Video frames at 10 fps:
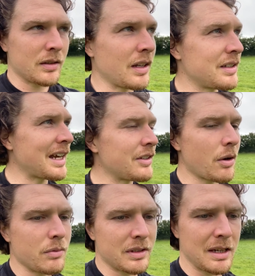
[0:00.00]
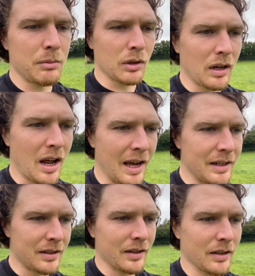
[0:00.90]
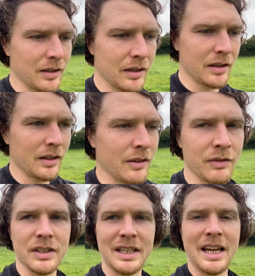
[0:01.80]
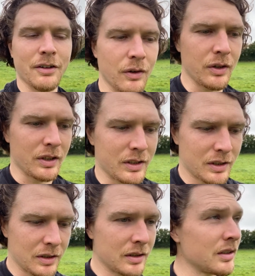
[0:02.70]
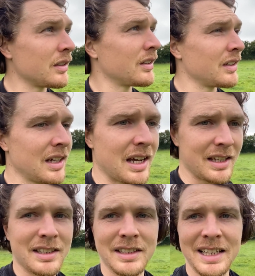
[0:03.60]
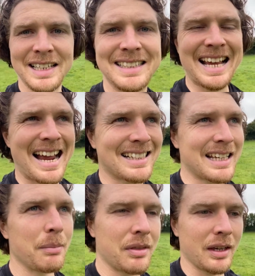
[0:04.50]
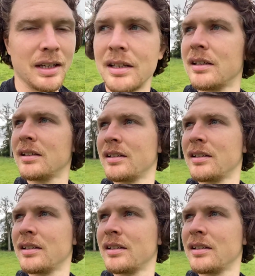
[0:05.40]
They say don't dim your light for the sake of others, and this is the exact same thing.